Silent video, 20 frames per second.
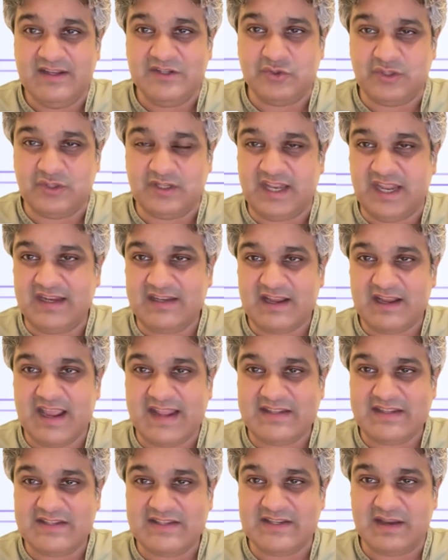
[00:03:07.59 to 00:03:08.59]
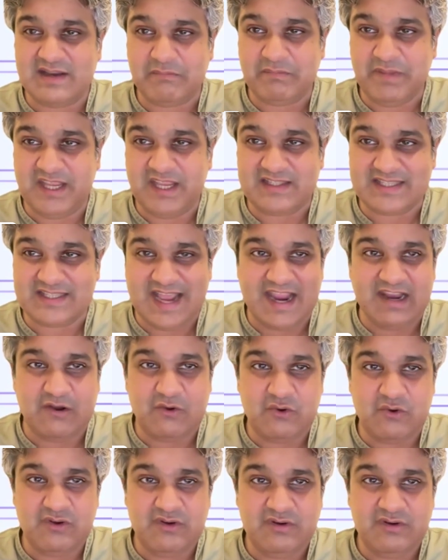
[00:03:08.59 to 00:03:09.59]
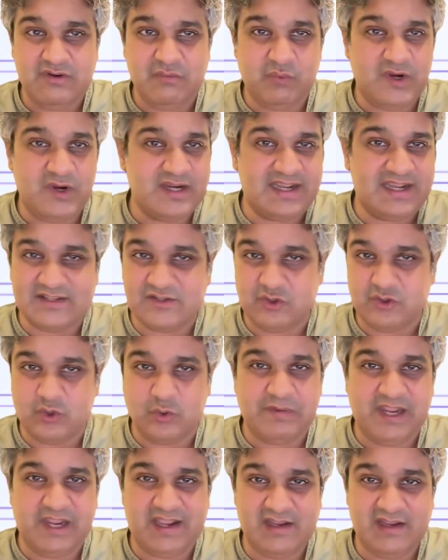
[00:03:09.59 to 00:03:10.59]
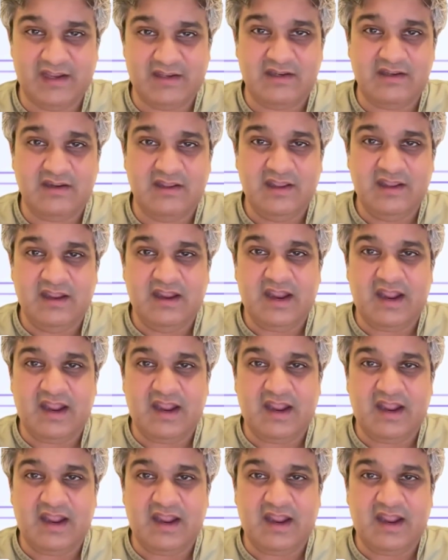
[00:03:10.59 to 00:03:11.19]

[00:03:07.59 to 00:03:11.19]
So the data ends up being siloed, work gets duplicated,